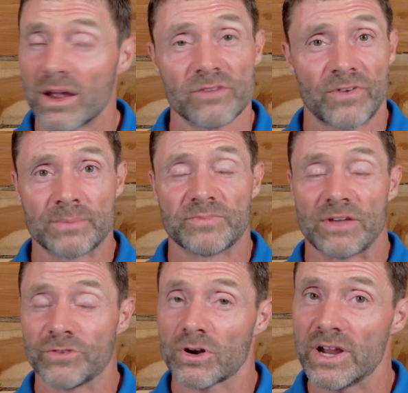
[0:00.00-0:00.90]
if
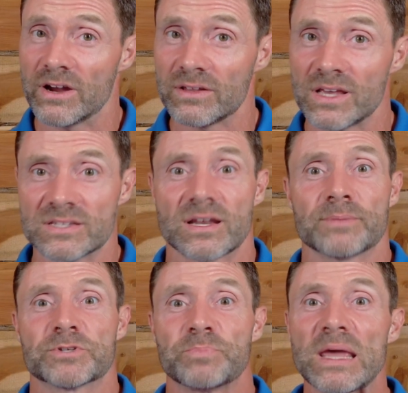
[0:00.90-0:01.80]
you're hearing this and
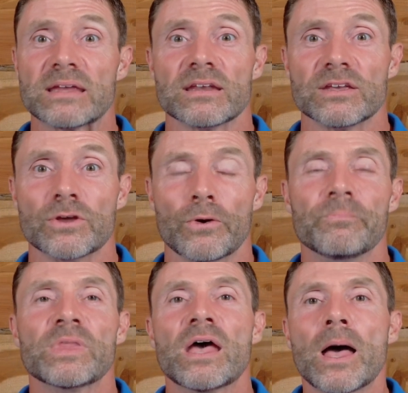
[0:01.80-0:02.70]
I'm speaking to you.
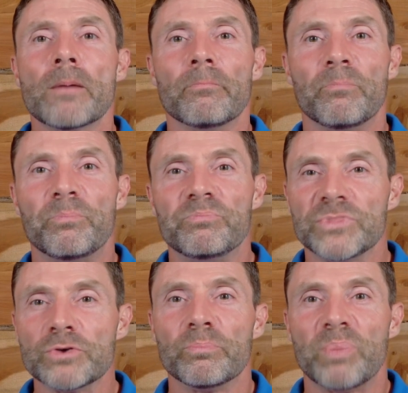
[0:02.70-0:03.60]

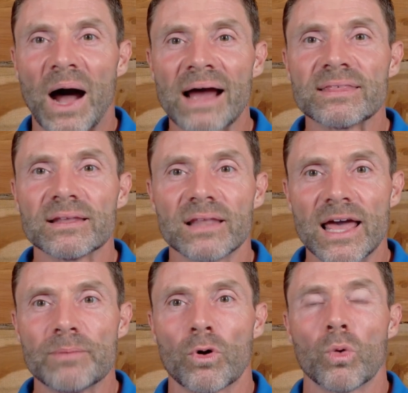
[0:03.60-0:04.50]
You buy the
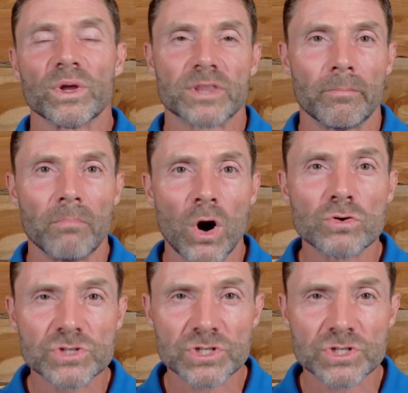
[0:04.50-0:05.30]
label with the most